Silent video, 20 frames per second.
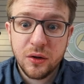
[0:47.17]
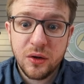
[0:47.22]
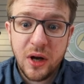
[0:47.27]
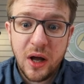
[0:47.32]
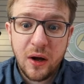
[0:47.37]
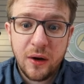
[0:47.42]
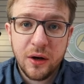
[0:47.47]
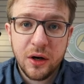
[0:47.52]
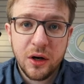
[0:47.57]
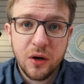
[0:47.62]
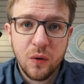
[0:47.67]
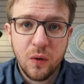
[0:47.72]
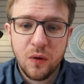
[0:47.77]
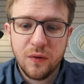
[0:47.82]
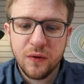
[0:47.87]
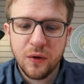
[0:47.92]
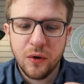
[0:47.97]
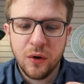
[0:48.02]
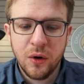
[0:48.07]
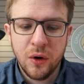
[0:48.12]
So now I'm gonna go
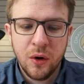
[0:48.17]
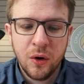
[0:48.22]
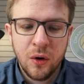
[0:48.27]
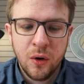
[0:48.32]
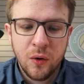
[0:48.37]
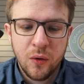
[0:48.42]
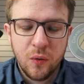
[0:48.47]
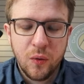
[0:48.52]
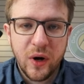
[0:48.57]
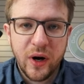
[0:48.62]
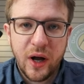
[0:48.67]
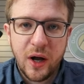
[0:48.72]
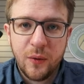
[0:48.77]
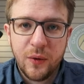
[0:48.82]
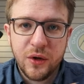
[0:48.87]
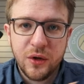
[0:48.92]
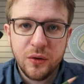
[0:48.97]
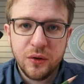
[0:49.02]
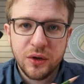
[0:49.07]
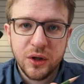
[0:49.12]
over what I
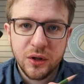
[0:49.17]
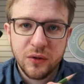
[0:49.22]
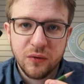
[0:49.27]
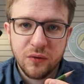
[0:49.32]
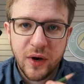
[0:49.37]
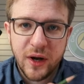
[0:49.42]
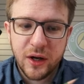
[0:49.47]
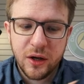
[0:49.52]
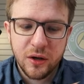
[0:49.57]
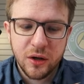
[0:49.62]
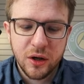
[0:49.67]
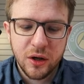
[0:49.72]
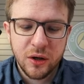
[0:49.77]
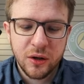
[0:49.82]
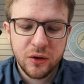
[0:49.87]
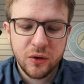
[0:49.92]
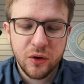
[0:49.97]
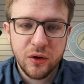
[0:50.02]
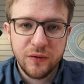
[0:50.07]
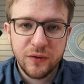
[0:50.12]
would use this
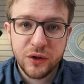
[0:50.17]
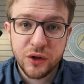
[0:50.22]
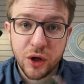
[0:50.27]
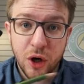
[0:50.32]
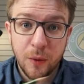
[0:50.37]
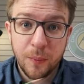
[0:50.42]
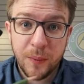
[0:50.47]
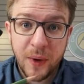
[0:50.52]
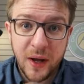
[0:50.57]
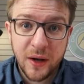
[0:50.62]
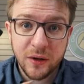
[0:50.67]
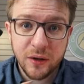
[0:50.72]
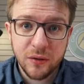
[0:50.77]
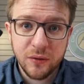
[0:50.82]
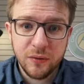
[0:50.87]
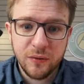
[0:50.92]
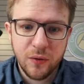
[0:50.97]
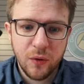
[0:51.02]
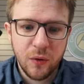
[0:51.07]
regular sort of sharp pencil